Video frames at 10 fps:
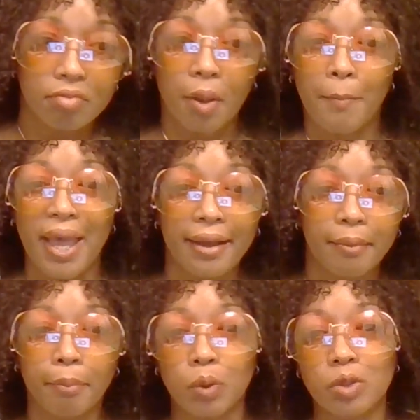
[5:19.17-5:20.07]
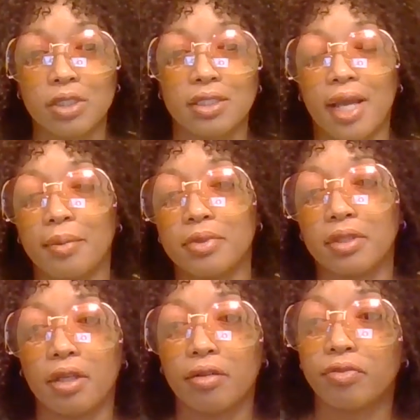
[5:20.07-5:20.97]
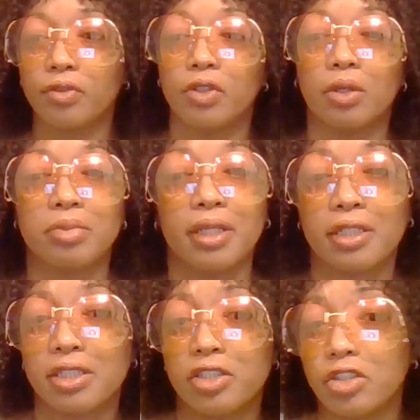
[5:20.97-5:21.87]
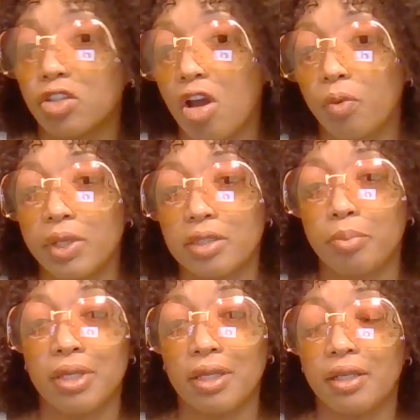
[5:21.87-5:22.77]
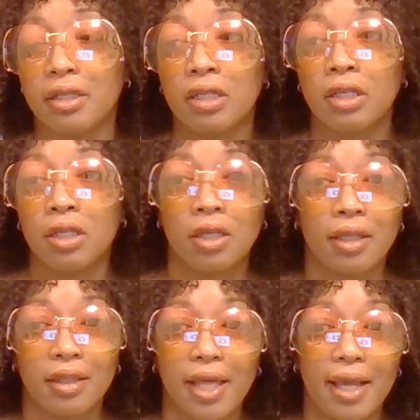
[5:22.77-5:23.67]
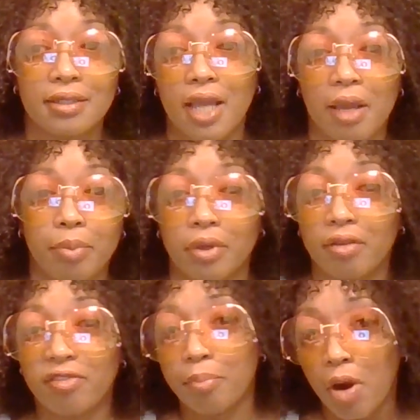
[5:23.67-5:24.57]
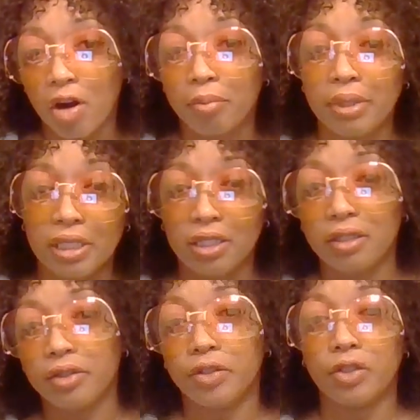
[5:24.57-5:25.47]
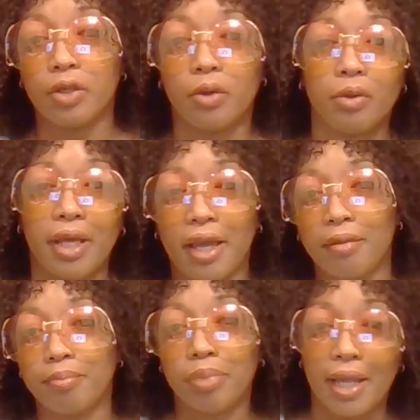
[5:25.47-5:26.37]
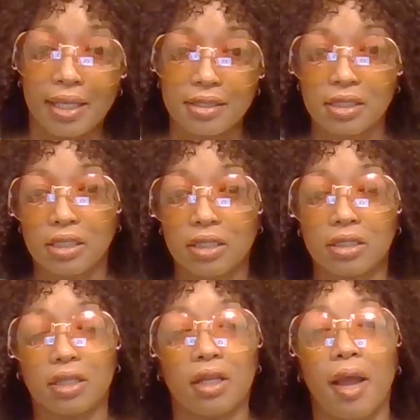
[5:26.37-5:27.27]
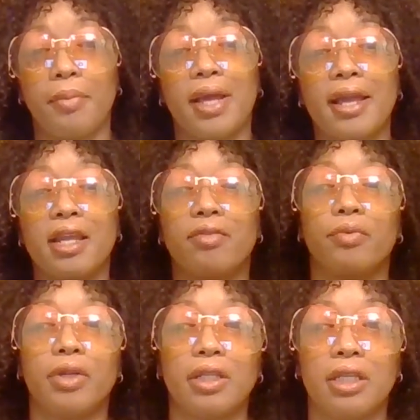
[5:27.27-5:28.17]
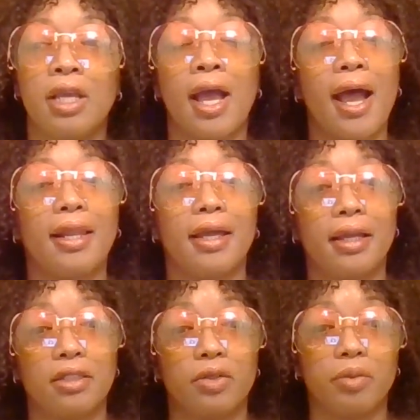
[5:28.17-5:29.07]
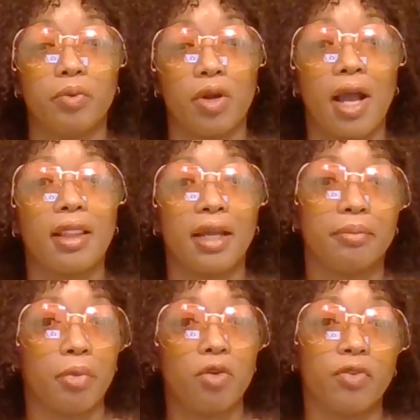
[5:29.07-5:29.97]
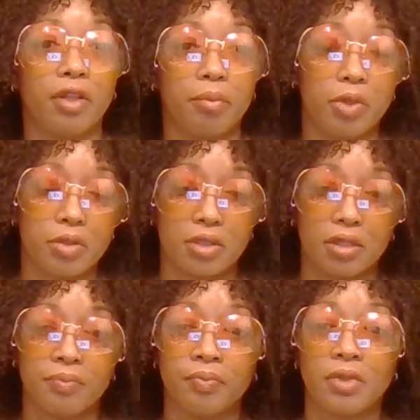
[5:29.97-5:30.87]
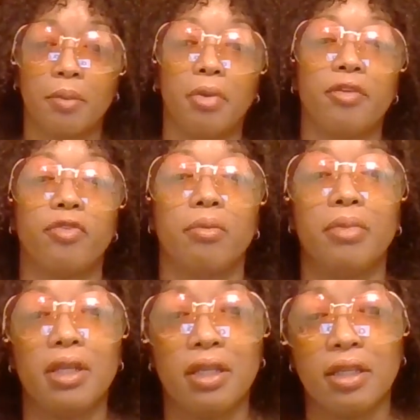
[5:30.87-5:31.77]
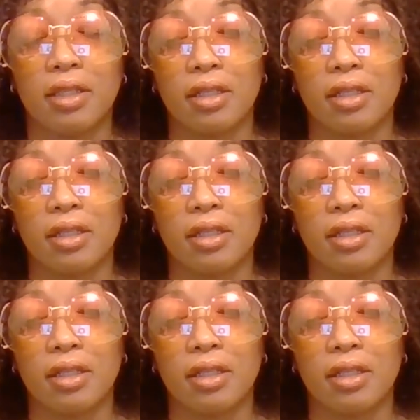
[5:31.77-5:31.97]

bad and bougie type stuff. You know what I'm saying? She's just always been that type of Barbie, that plastic. I mean, I never really, don't get me wrong, I like both of their music, but for me,